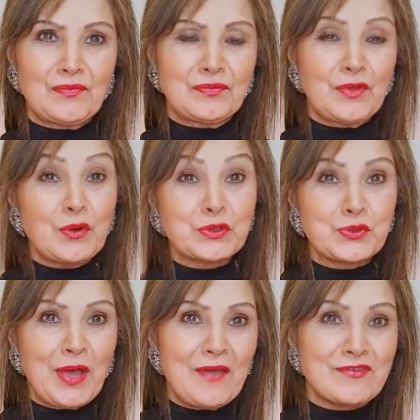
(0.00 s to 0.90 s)
those who
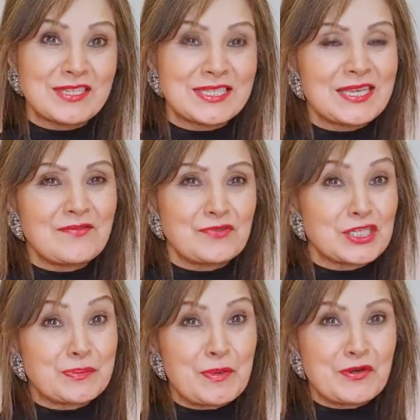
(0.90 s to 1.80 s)
have received the
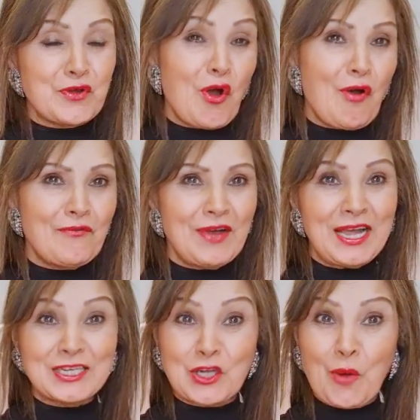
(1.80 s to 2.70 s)
spirit of
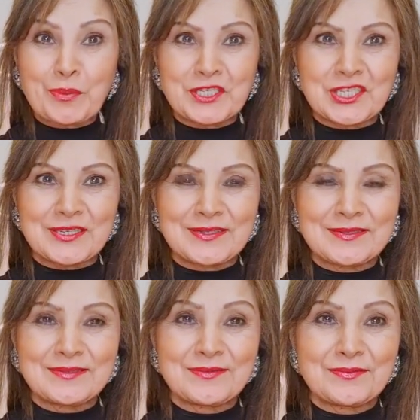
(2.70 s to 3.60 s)
adoption